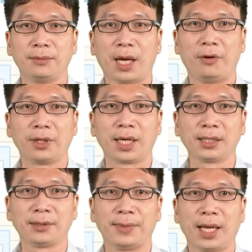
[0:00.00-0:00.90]
our
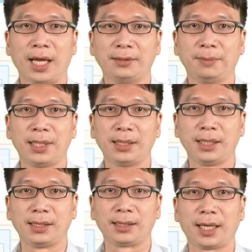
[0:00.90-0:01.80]
customer has been
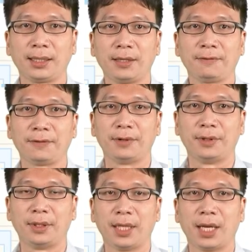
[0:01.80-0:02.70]
exciting
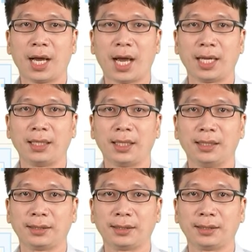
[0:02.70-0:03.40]
for their high